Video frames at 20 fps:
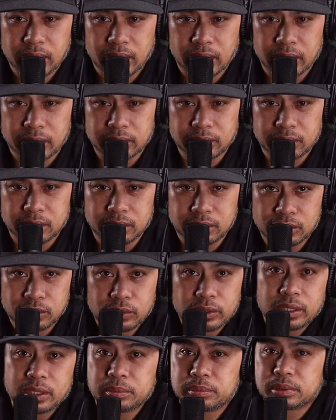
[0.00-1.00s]
and the
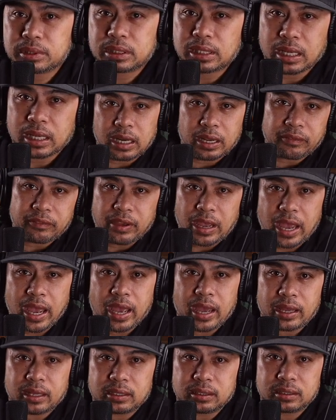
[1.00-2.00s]
dreams i've
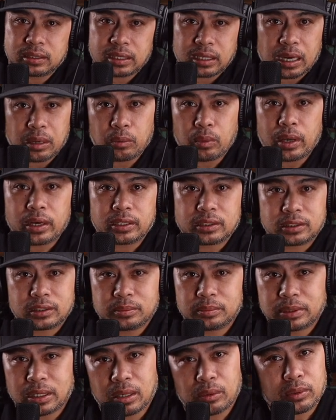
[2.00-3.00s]
had that i wanted
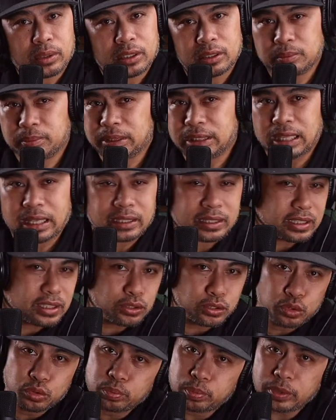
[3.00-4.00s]
to be i wanted to be like the
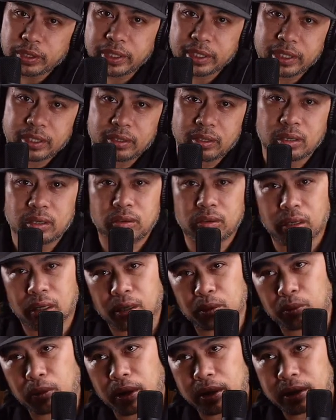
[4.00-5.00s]
superhero or
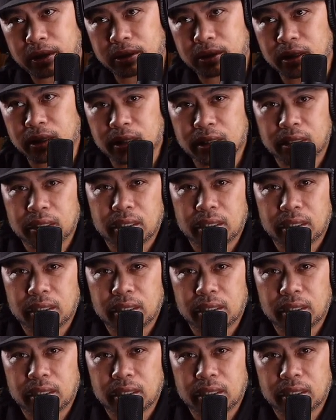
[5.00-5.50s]
i wanted